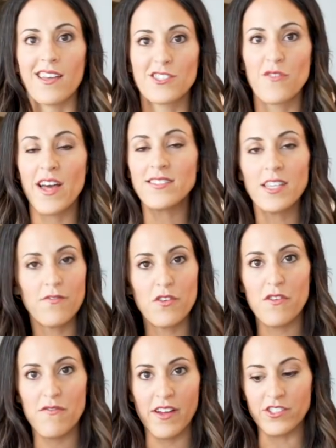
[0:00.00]
so that's it for
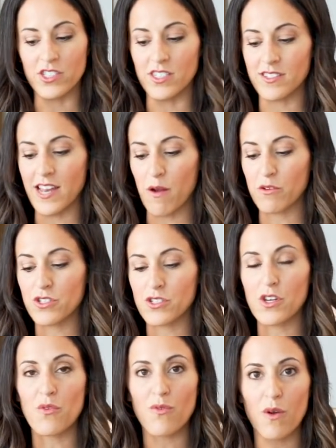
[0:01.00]
the veggies. Now we're just
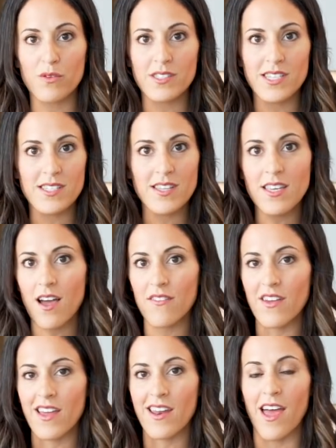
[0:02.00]
gonna roast these in the
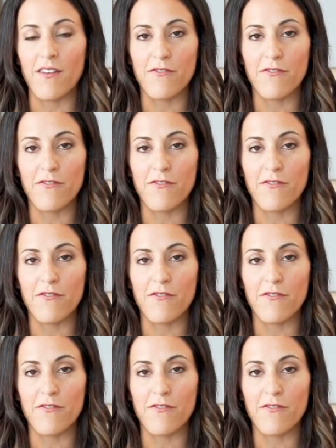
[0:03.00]
oven at